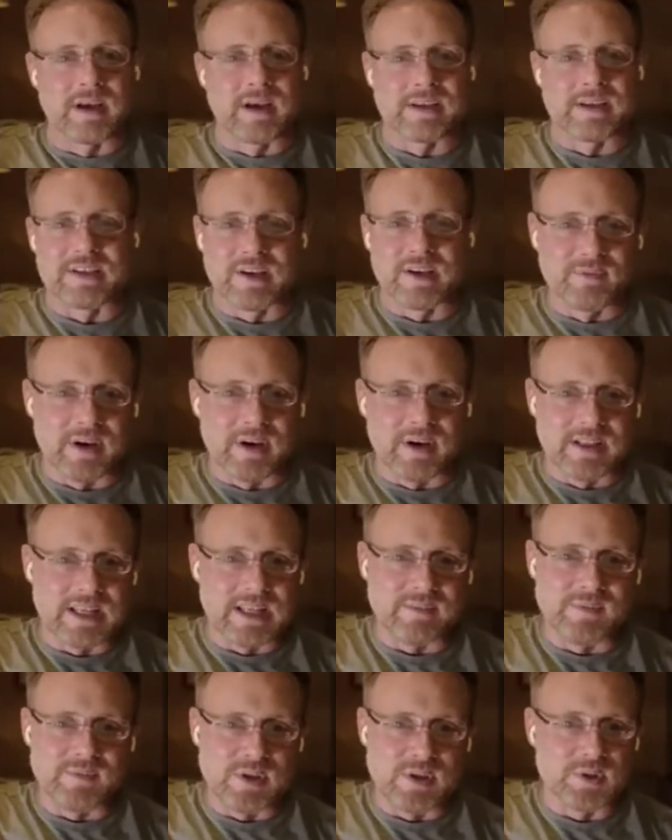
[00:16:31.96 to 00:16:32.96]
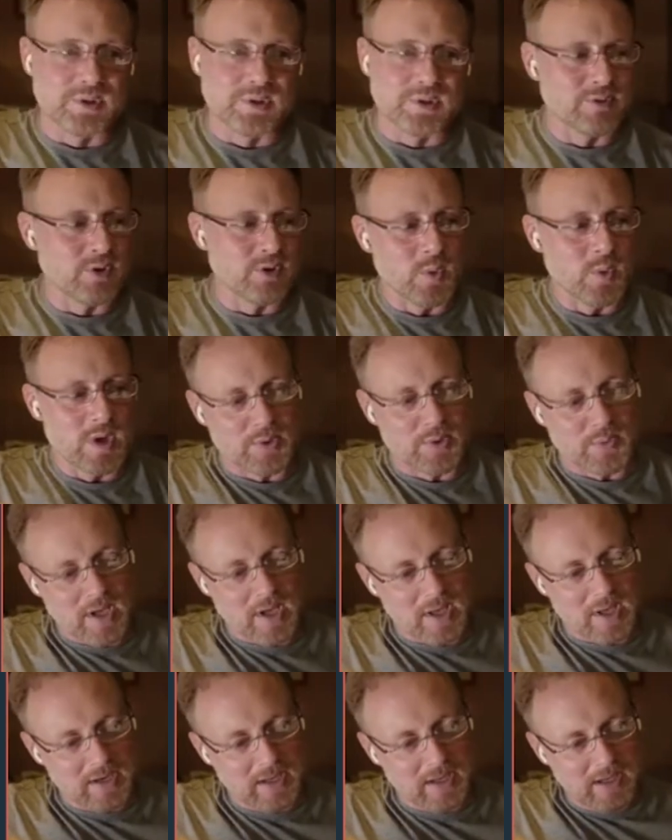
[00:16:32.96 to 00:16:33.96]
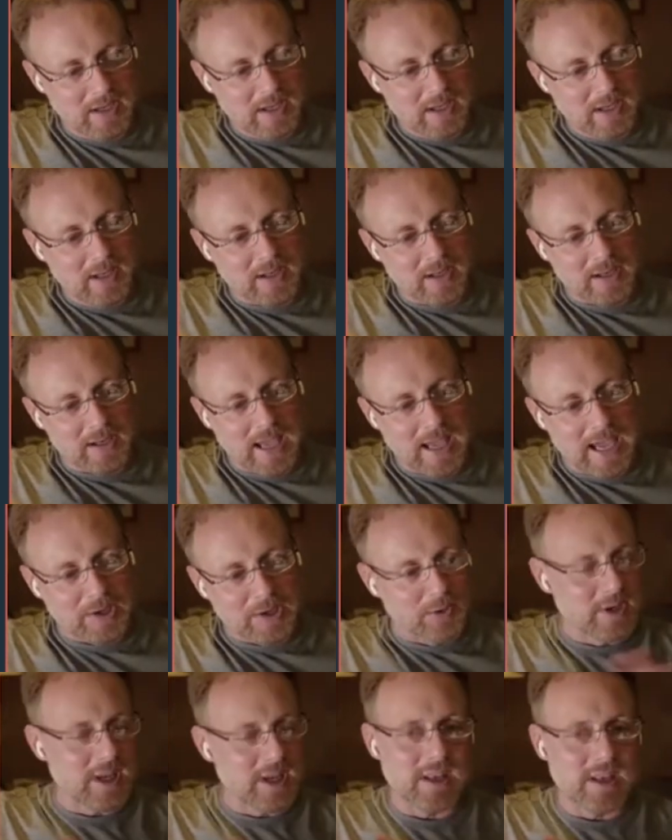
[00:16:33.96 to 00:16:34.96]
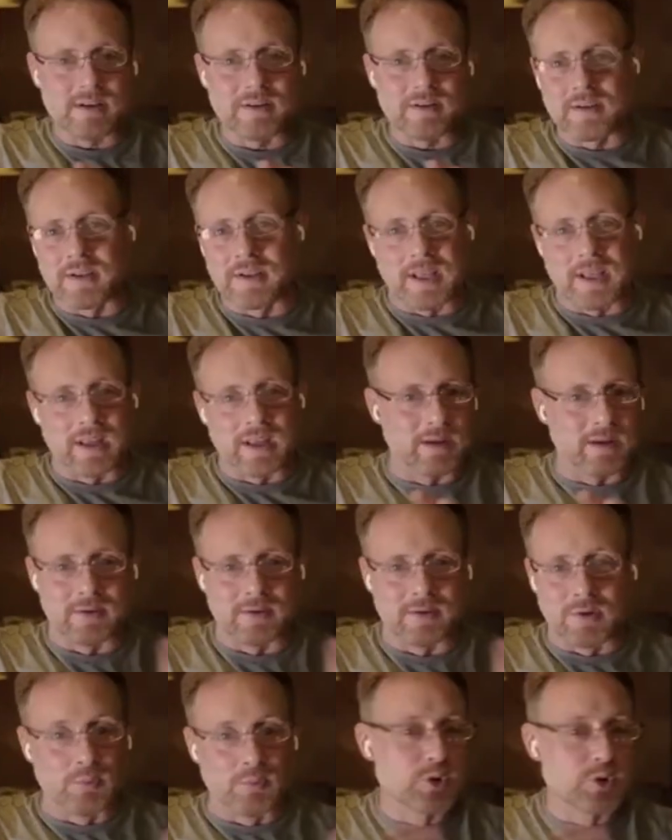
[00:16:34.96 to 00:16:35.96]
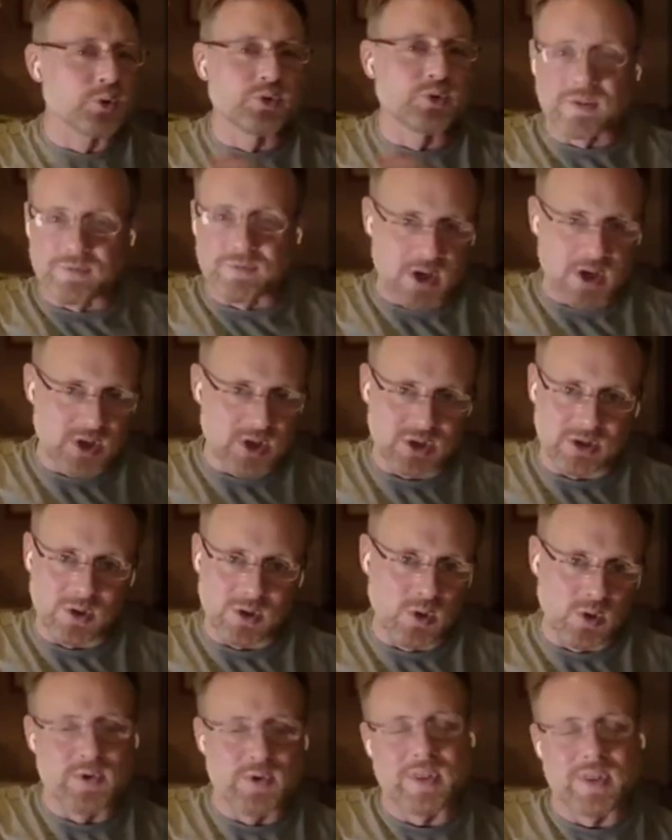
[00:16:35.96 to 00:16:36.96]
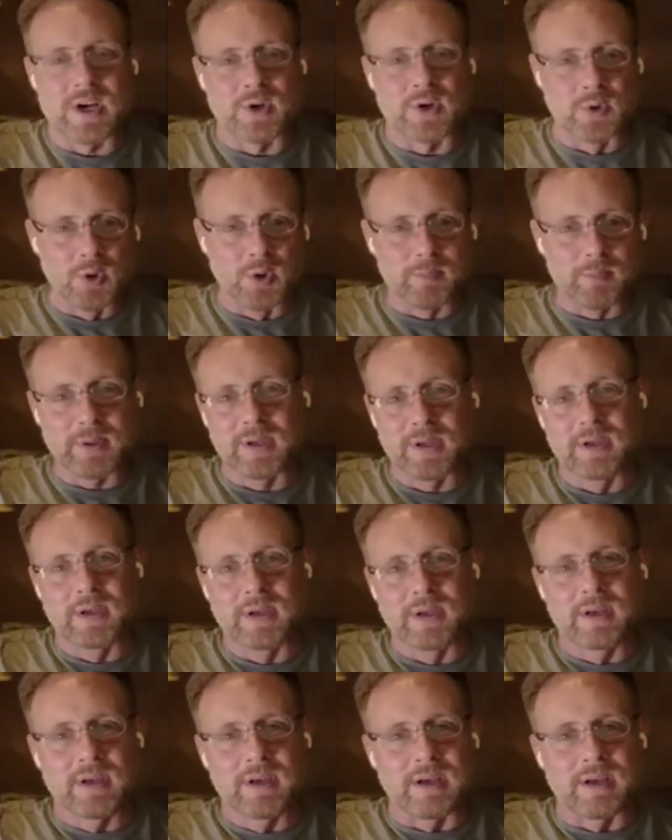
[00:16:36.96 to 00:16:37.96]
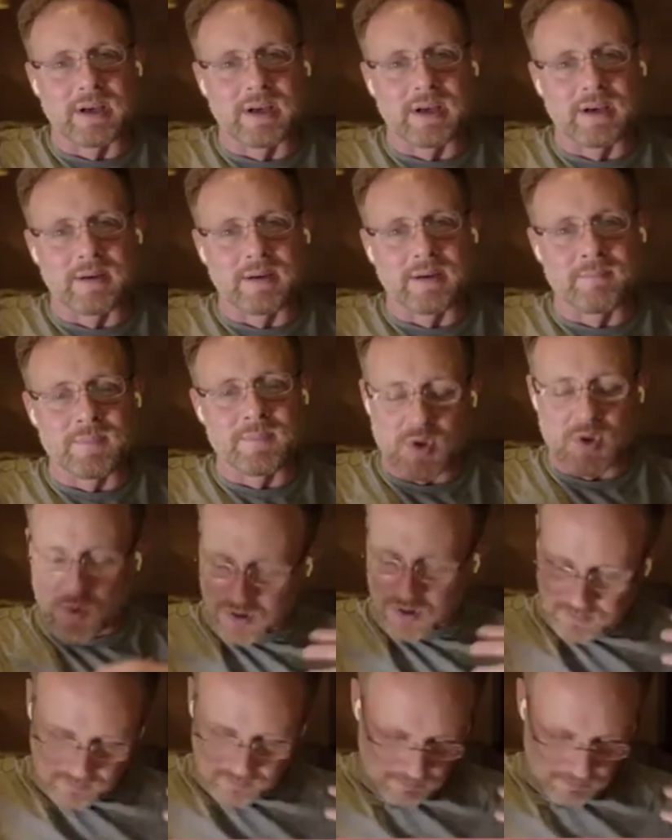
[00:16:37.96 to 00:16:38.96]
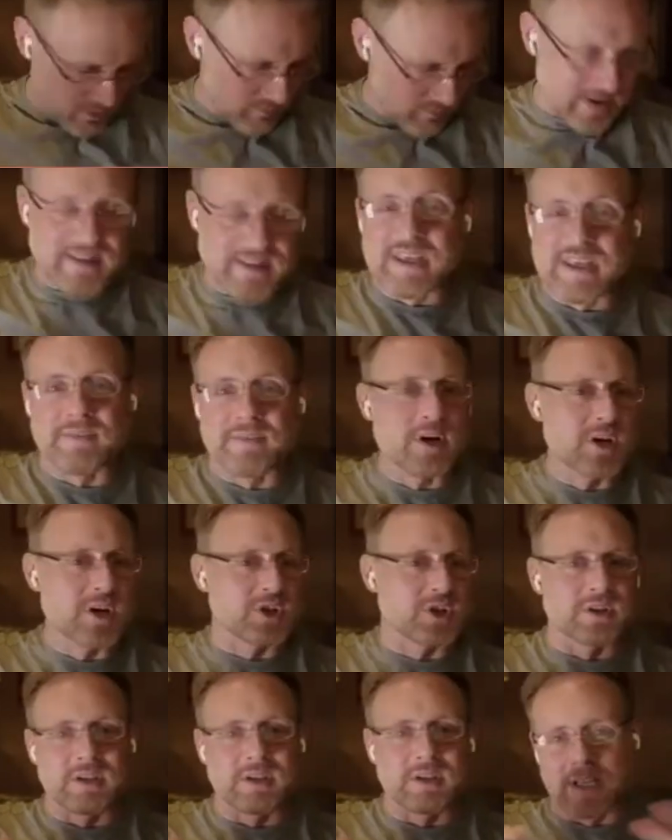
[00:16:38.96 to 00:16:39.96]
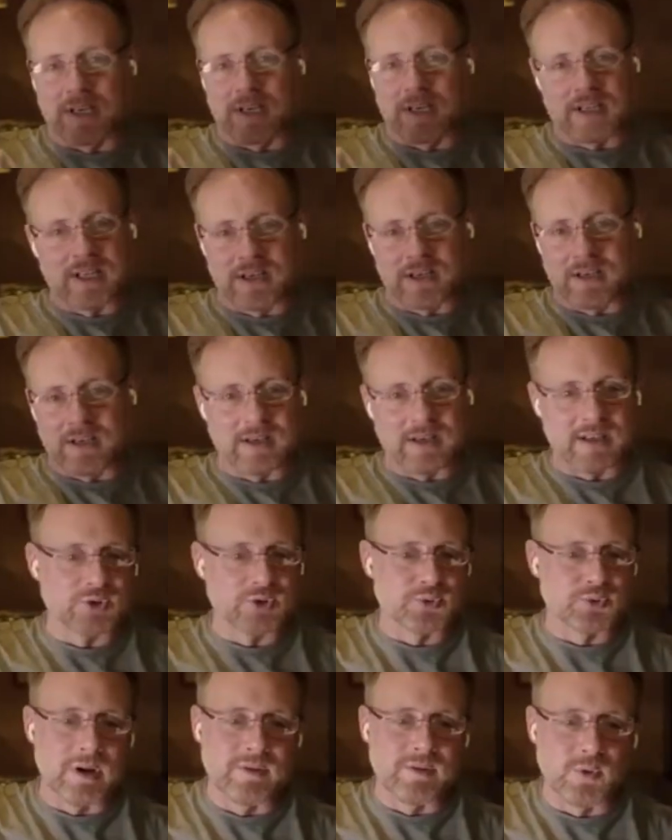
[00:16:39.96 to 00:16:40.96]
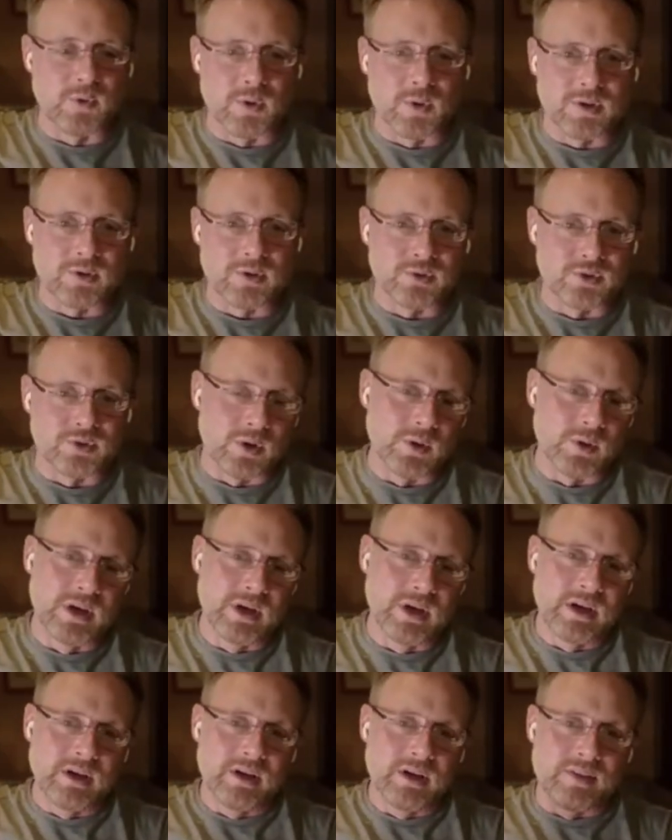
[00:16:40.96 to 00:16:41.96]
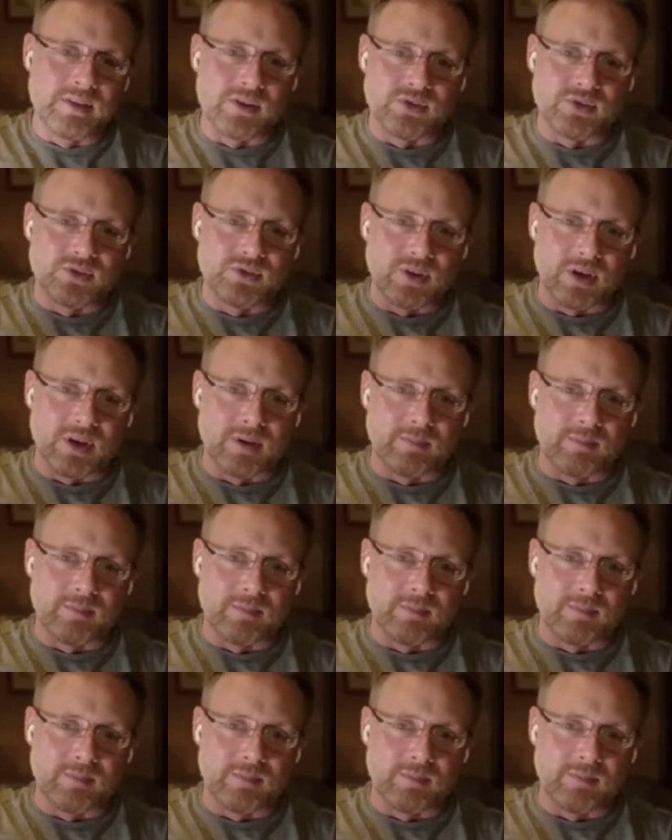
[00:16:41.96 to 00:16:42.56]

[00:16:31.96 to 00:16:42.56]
identifying that field. If you want to run an aggregate, a reducing function over that group, you can provide that function and it gets run for you. So this